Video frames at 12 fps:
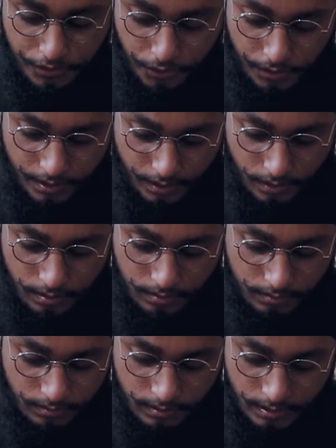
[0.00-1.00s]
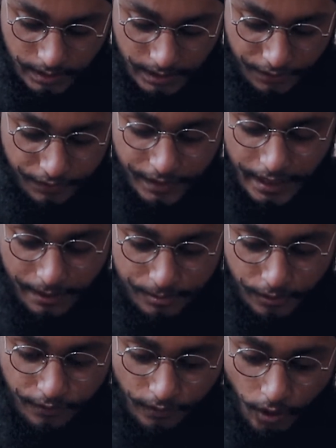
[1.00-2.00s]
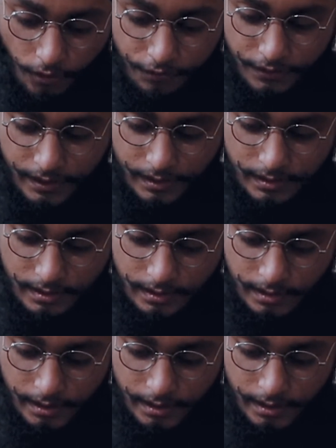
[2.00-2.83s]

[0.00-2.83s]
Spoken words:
or different types of coffees.